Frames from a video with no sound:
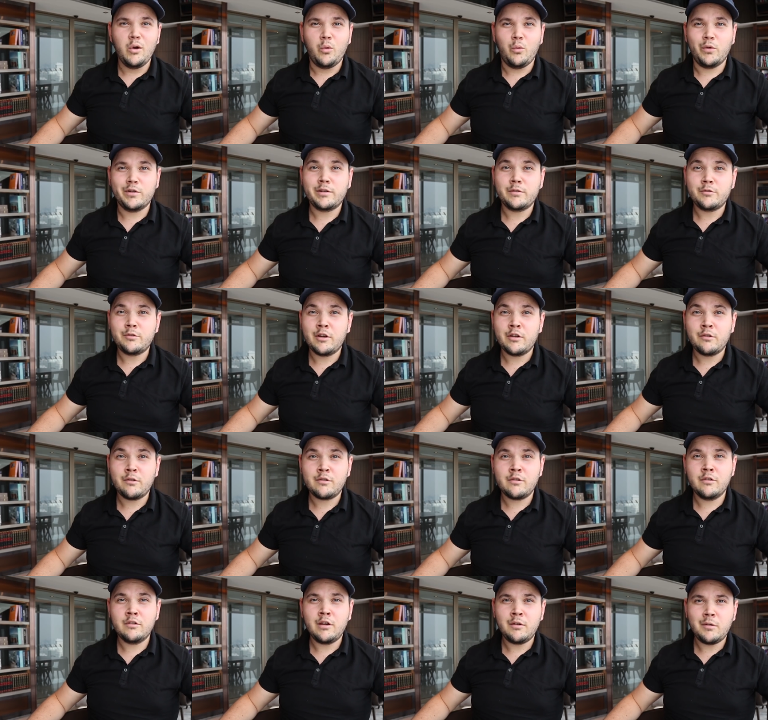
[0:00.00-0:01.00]
What's up traders, what's
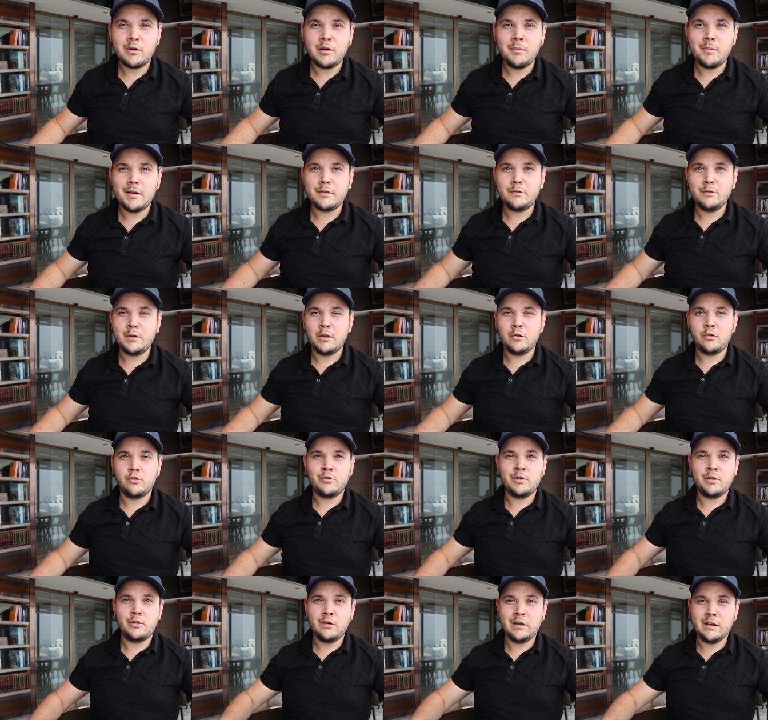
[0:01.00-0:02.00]
going on? Welcome back to another
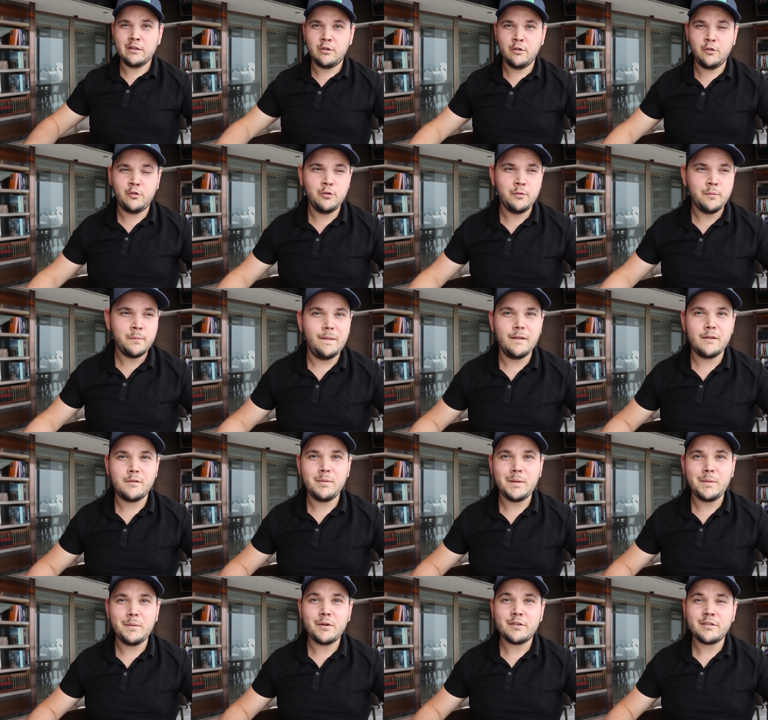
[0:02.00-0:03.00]
Trader Interview. This
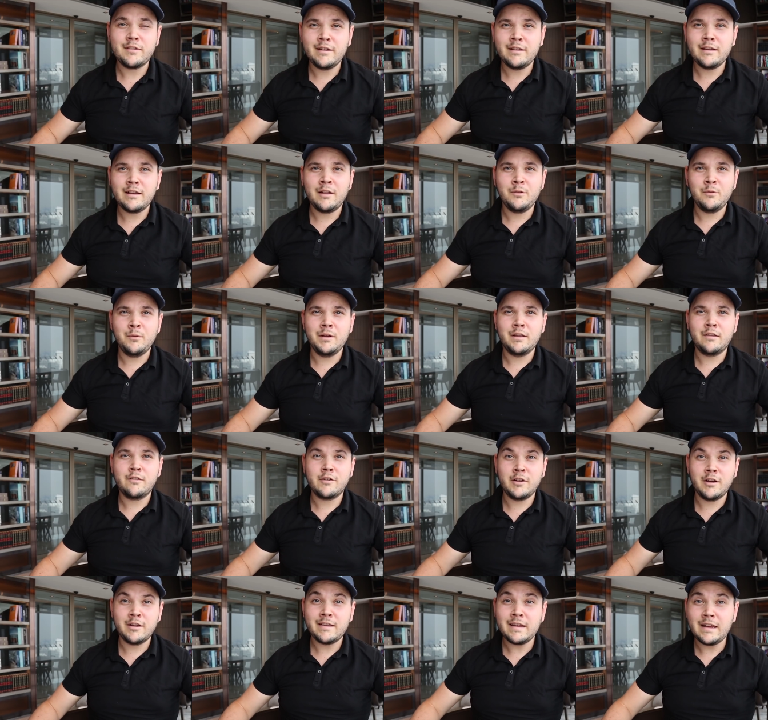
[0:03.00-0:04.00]
week we are sitting down with
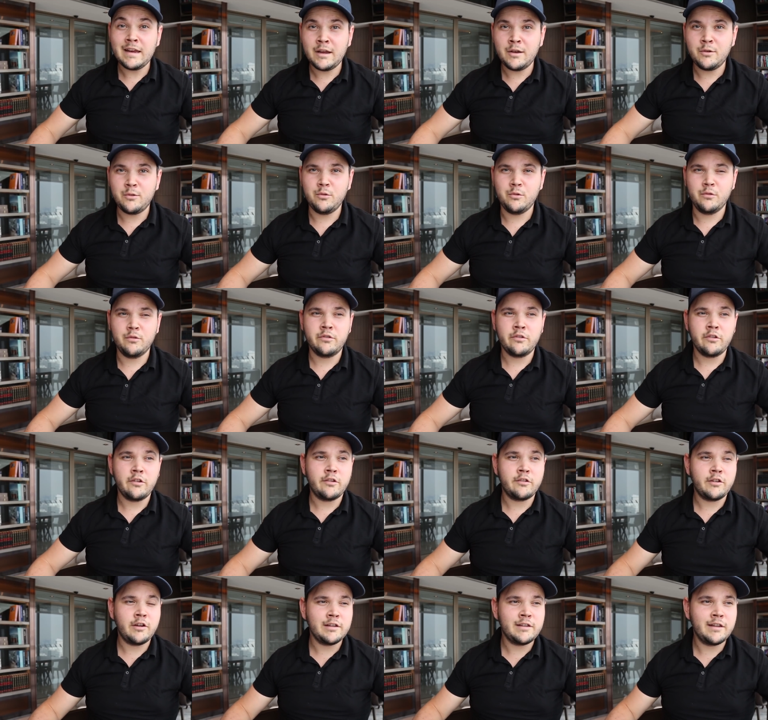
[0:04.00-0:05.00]
Scott Andrews.
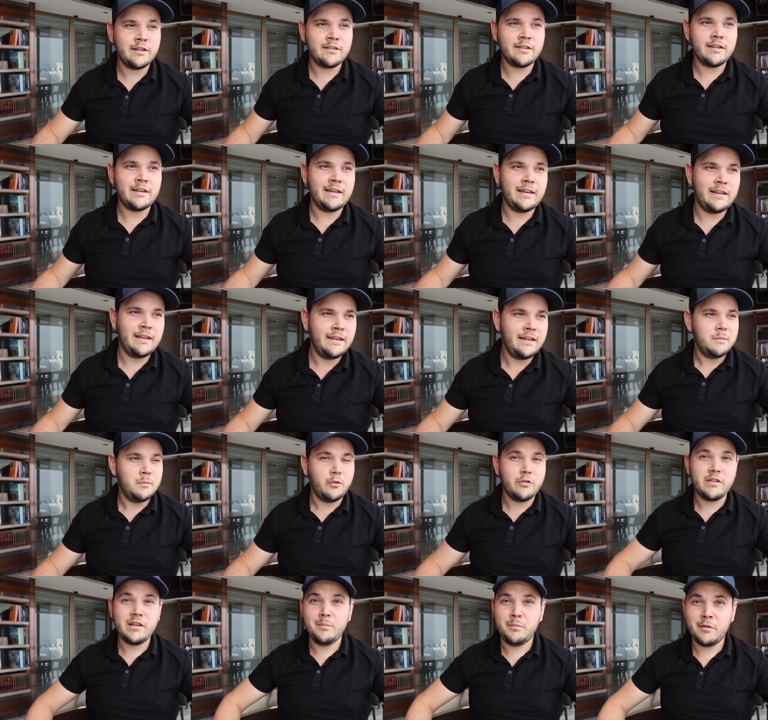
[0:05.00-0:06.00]
Scott is a
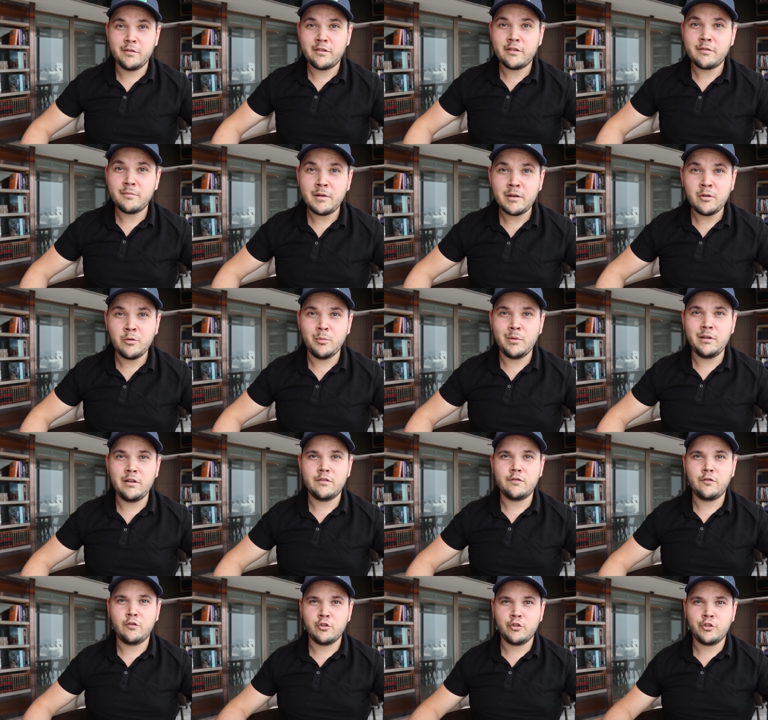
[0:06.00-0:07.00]
mostly businessman who made his
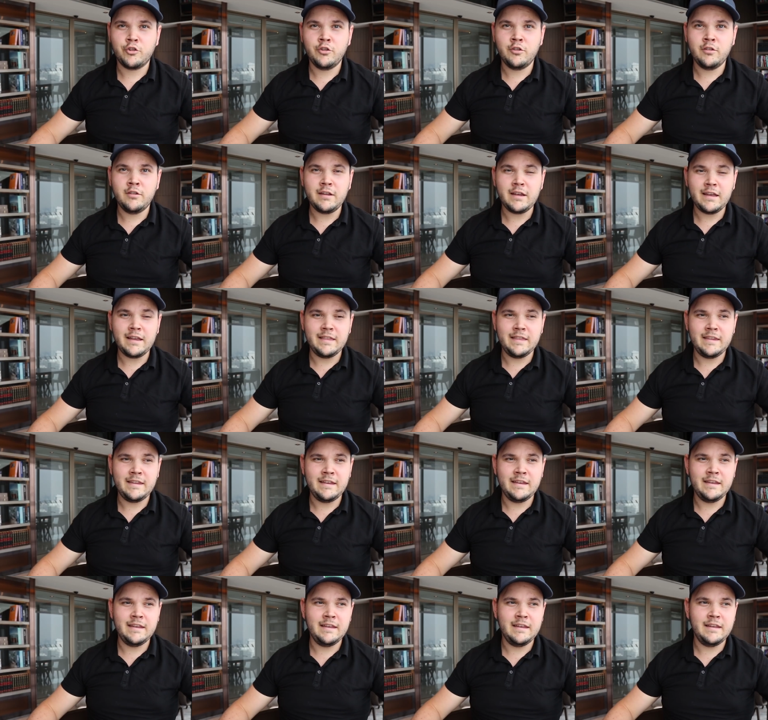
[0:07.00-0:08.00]
fortune in
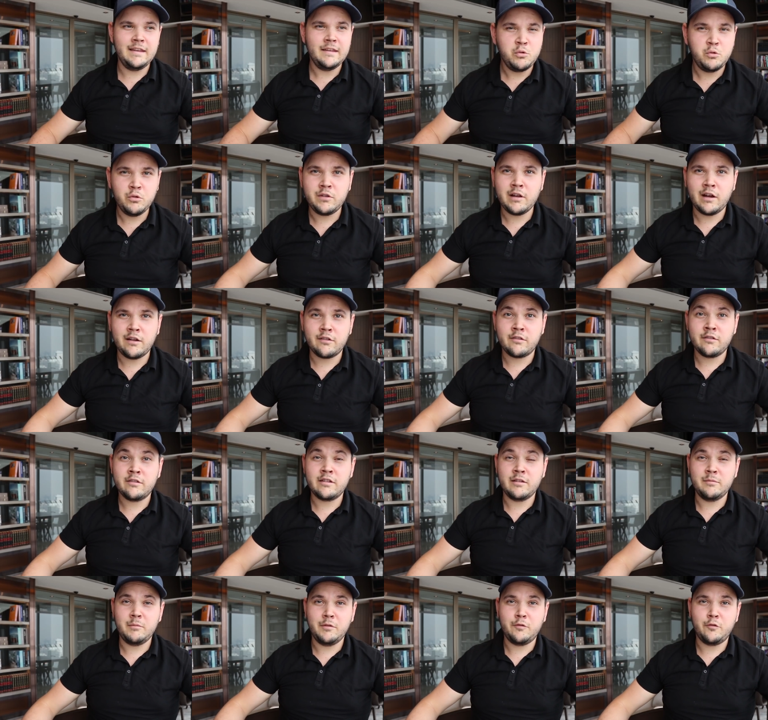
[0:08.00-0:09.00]
the 2000s
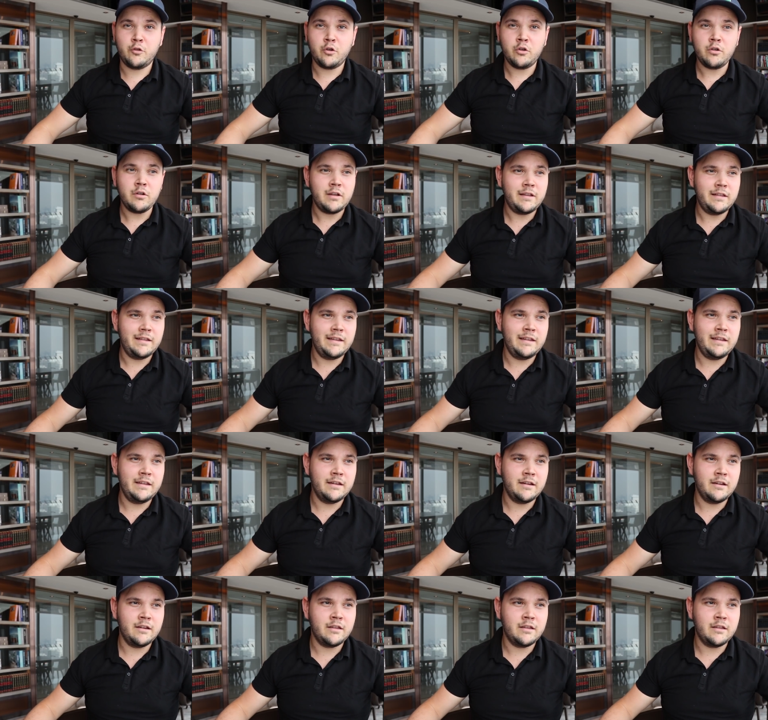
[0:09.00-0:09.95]
and before in the